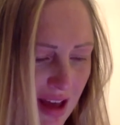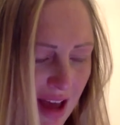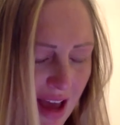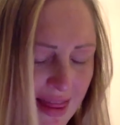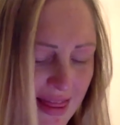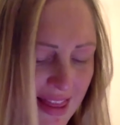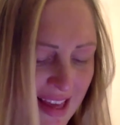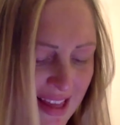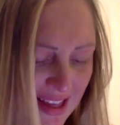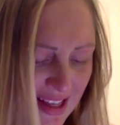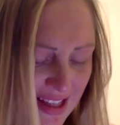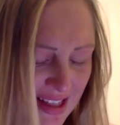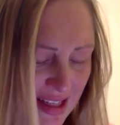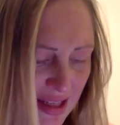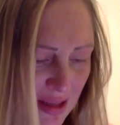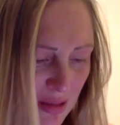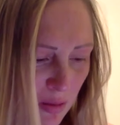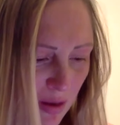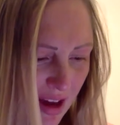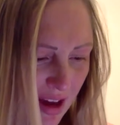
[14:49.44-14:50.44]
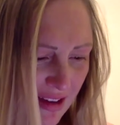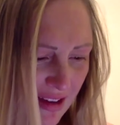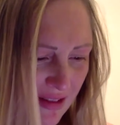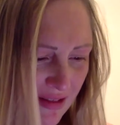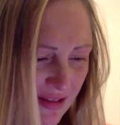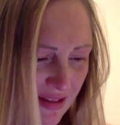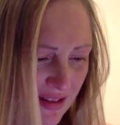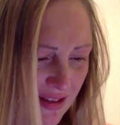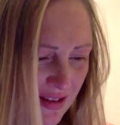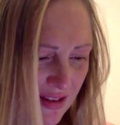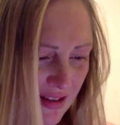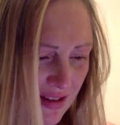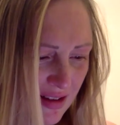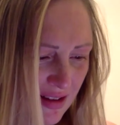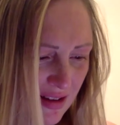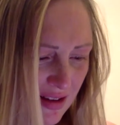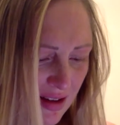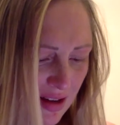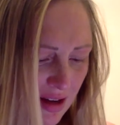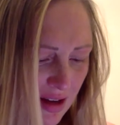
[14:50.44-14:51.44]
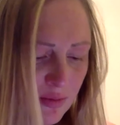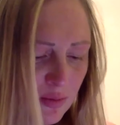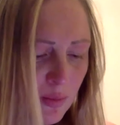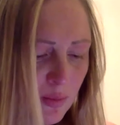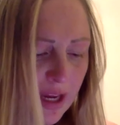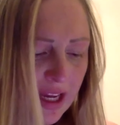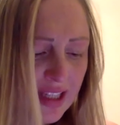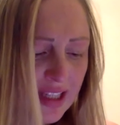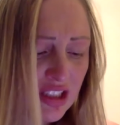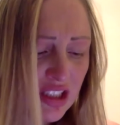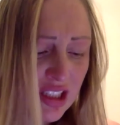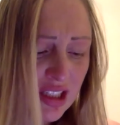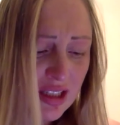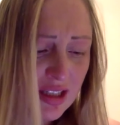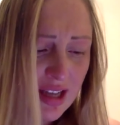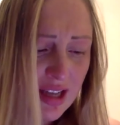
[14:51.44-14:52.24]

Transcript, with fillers: I think that's his wife. If wait, is she